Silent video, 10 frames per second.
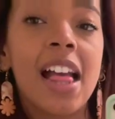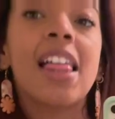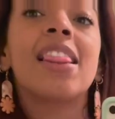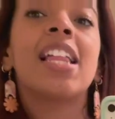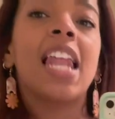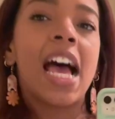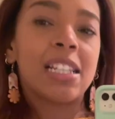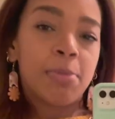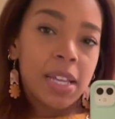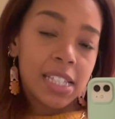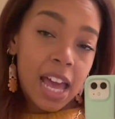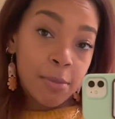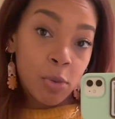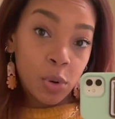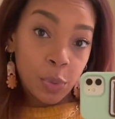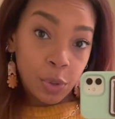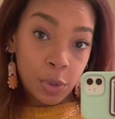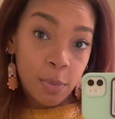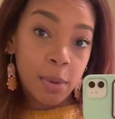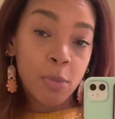the last place had more
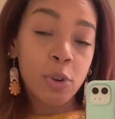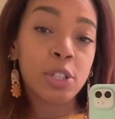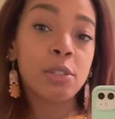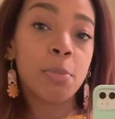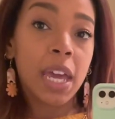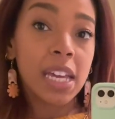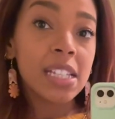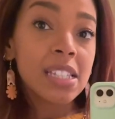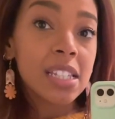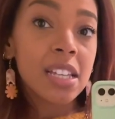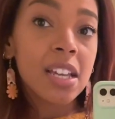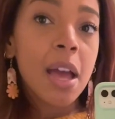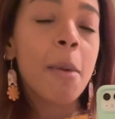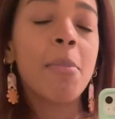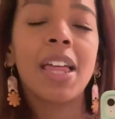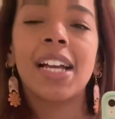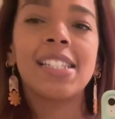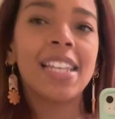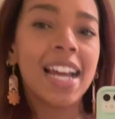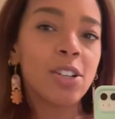room and more space. But like I
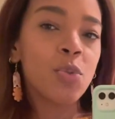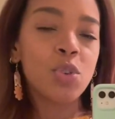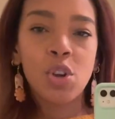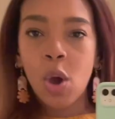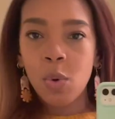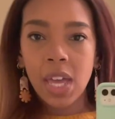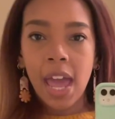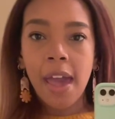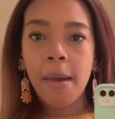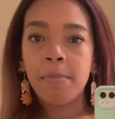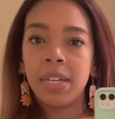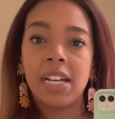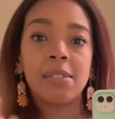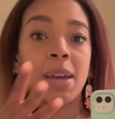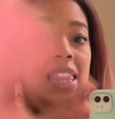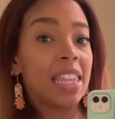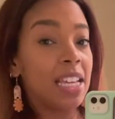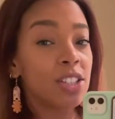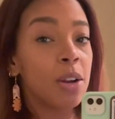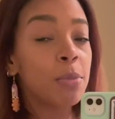said, I don't know yet because my
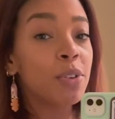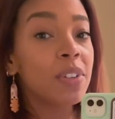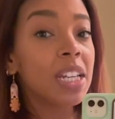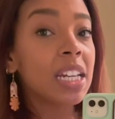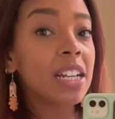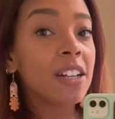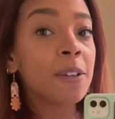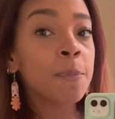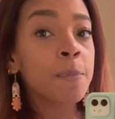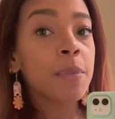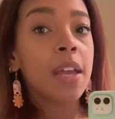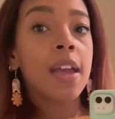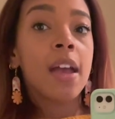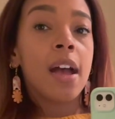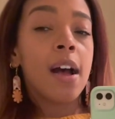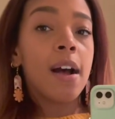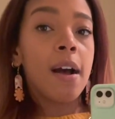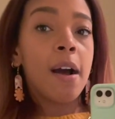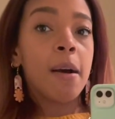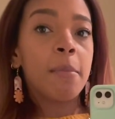things aren't moved in here.
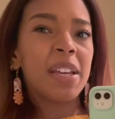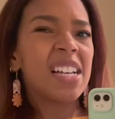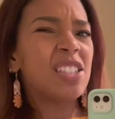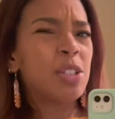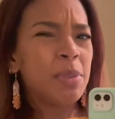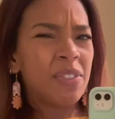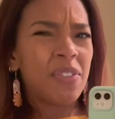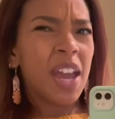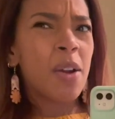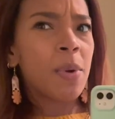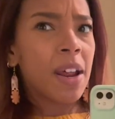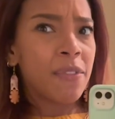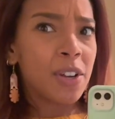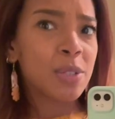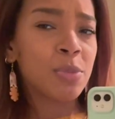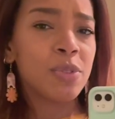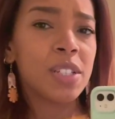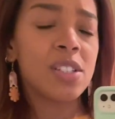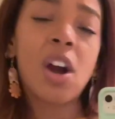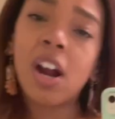Because to be fair, when I first moved
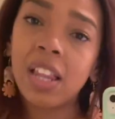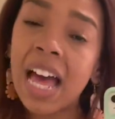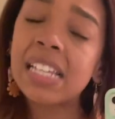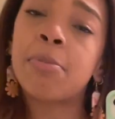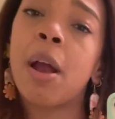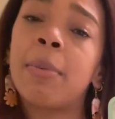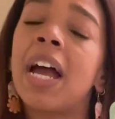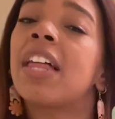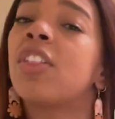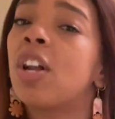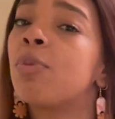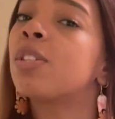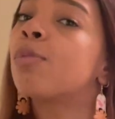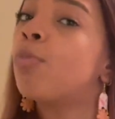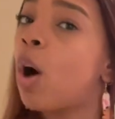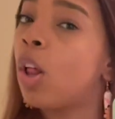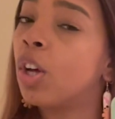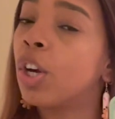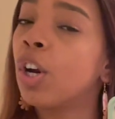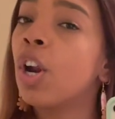into our last apartment, I thought it was
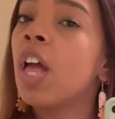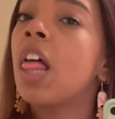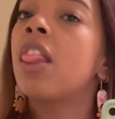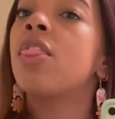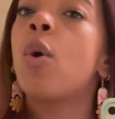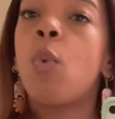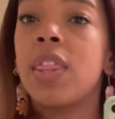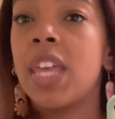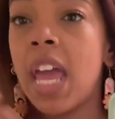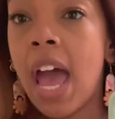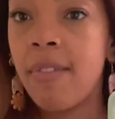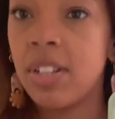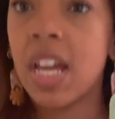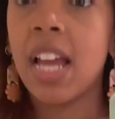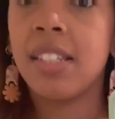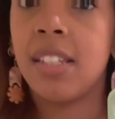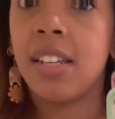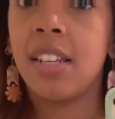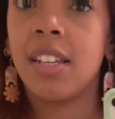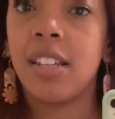smaller than what they advertised
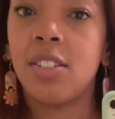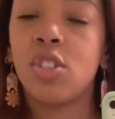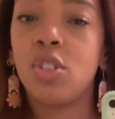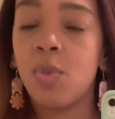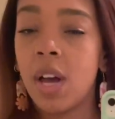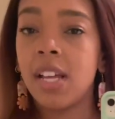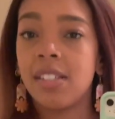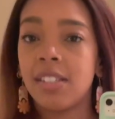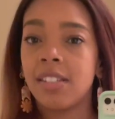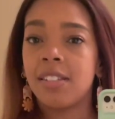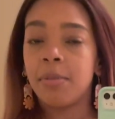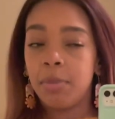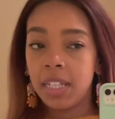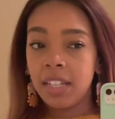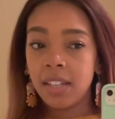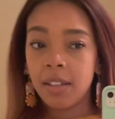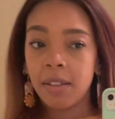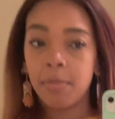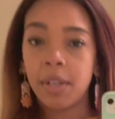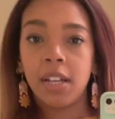it to us to be,
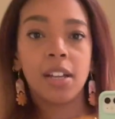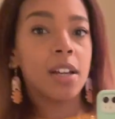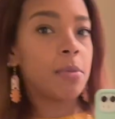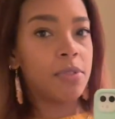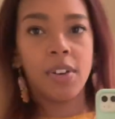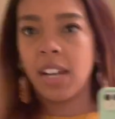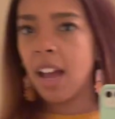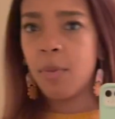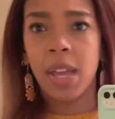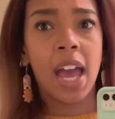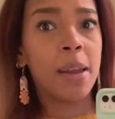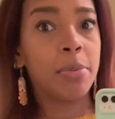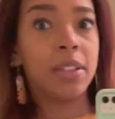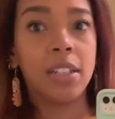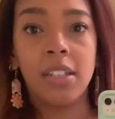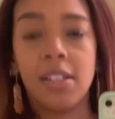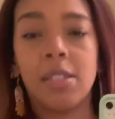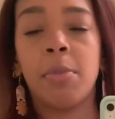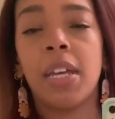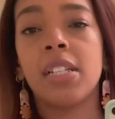but come to find out, we had plenty of
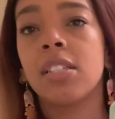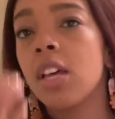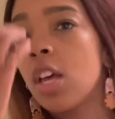space.